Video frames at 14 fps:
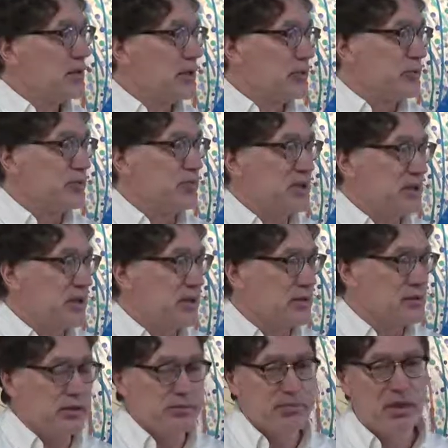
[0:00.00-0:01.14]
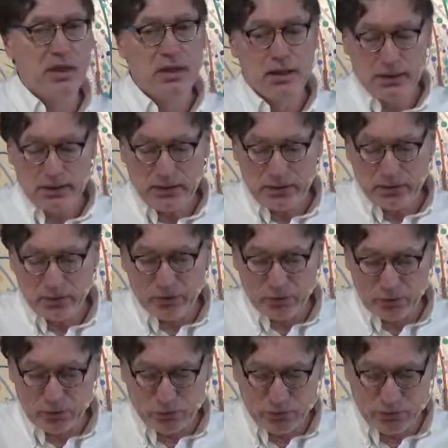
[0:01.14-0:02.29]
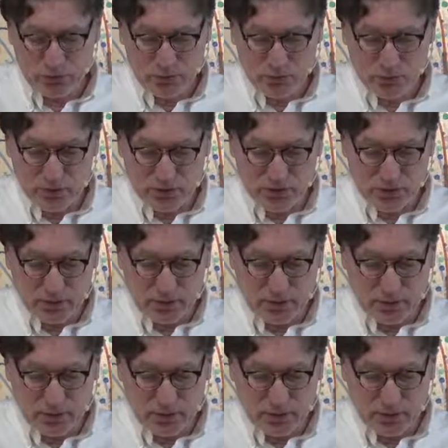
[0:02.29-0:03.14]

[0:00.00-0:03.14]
that was being held up in their own tradition,